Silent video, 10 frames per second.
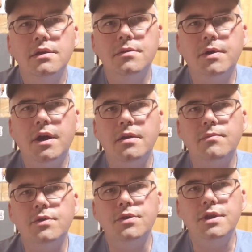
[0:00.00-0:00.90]
the
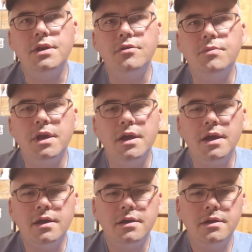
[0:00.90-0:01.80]
bottom with NATO
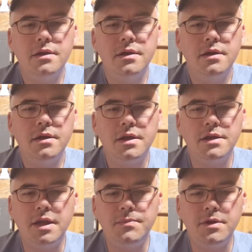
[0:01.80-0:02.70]
black. I
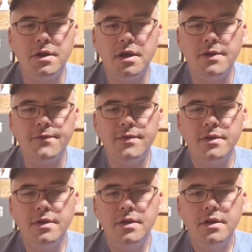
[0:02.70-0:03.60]
taped it off,
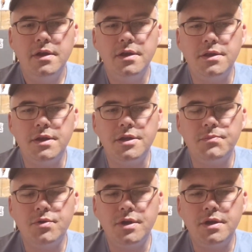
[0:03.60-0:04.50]
and then I
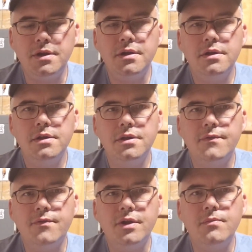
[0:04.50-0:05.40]
sprayed the
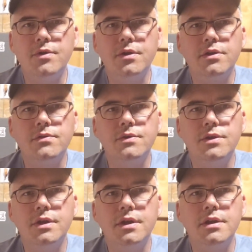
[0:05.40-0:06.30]
frame rails with
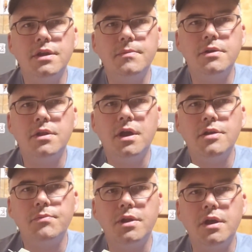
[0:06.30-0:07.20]
a
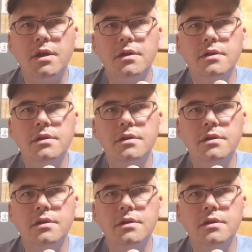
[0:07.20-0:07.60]
semi-gloss black.